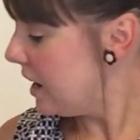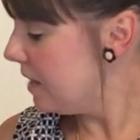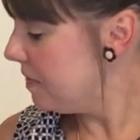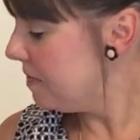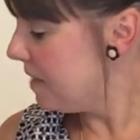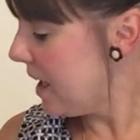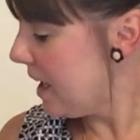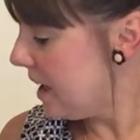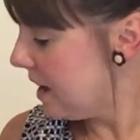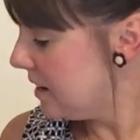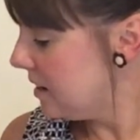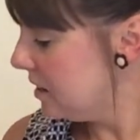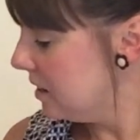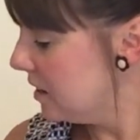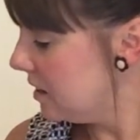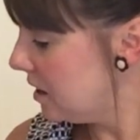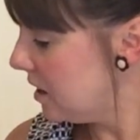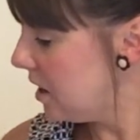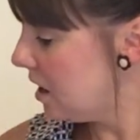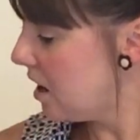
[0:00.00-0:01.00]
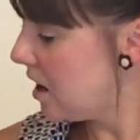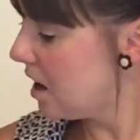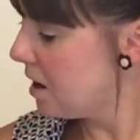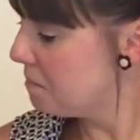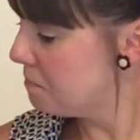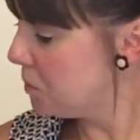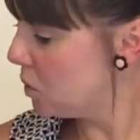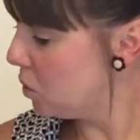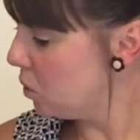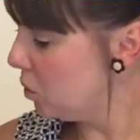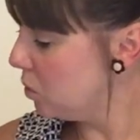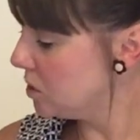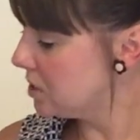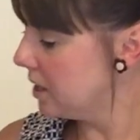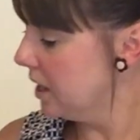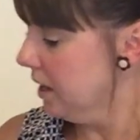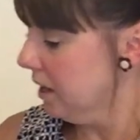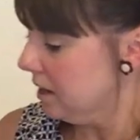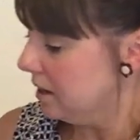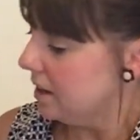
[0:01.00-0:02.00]
And then I bought
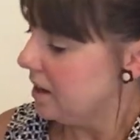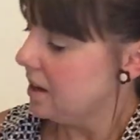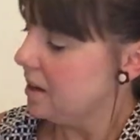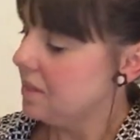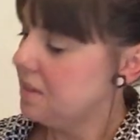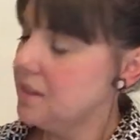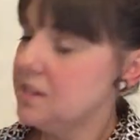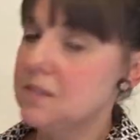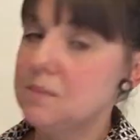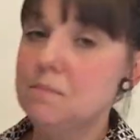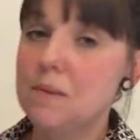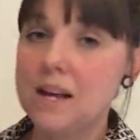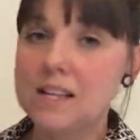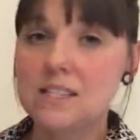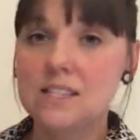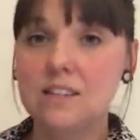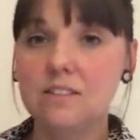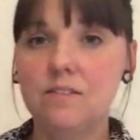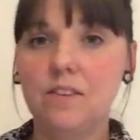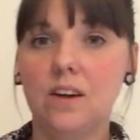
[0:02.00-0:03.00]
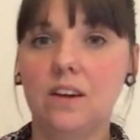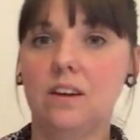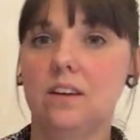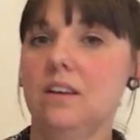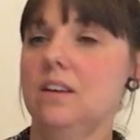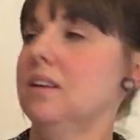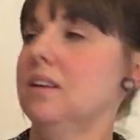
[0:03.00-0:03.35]
this massive